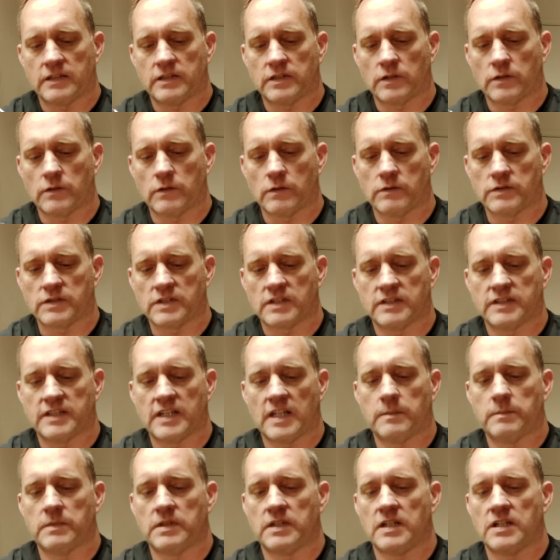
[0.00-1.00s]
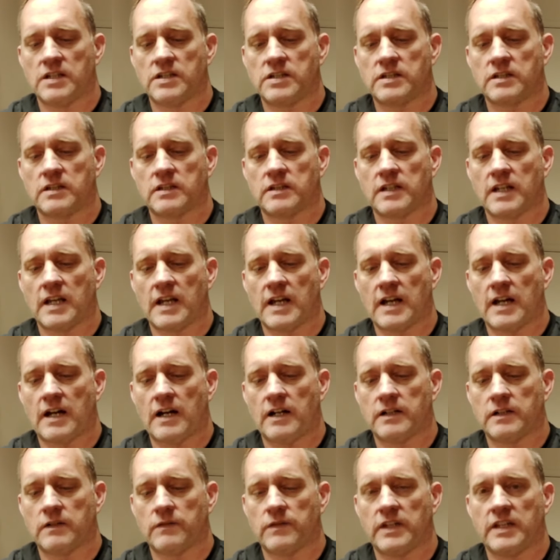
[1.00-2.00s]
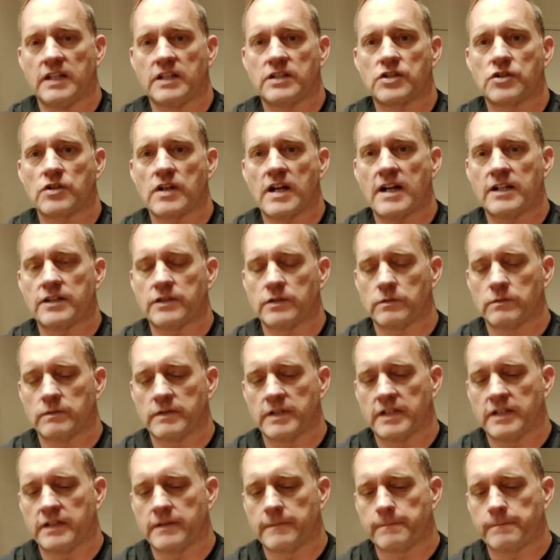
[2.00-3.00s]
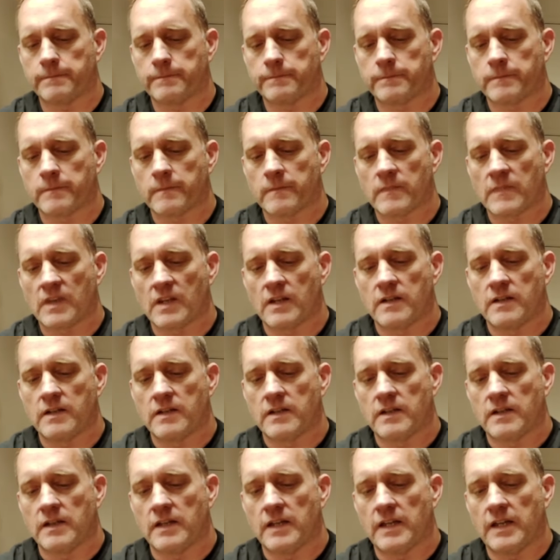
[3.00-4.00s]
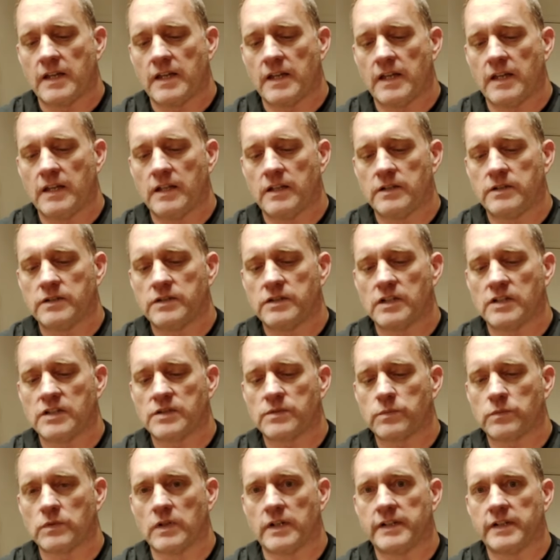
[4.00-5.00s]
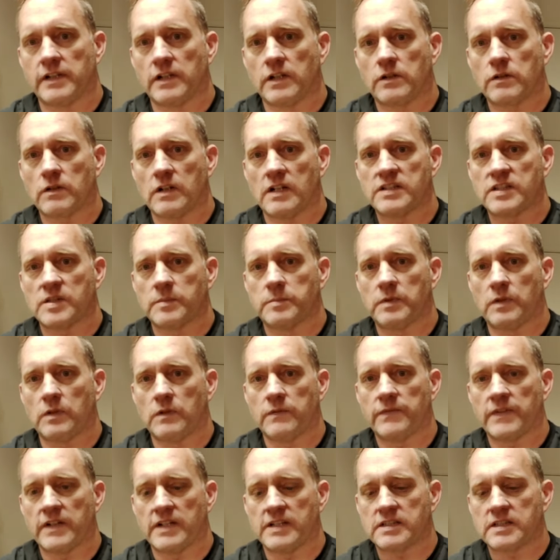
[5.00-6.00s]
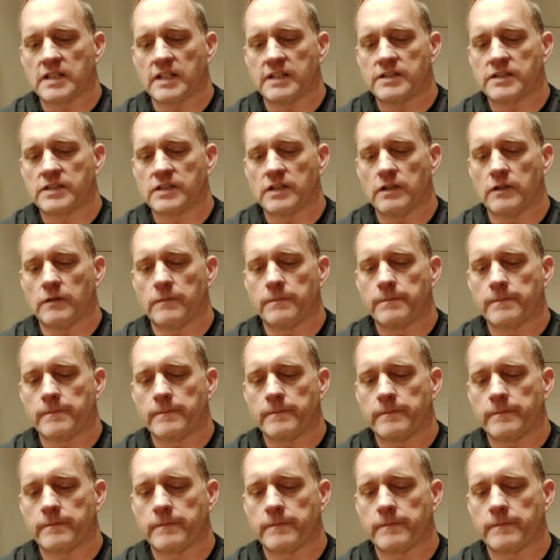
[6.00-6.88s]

get the gross contamination out of the extractor ring and just run it across the bolt face like so.